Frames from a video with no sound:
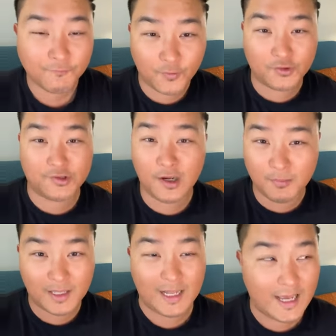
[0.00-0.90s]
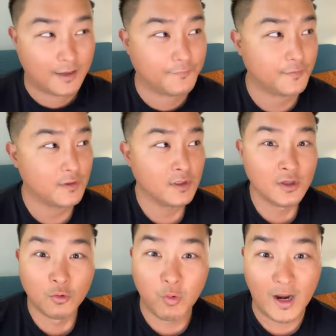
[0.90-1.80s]
First time in my life
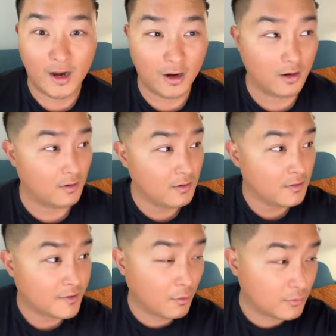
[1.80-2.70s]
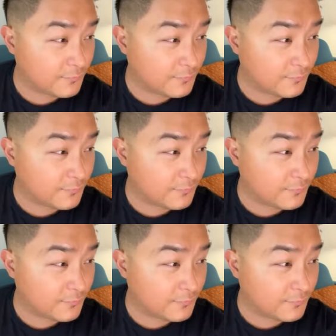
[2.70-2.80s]
where there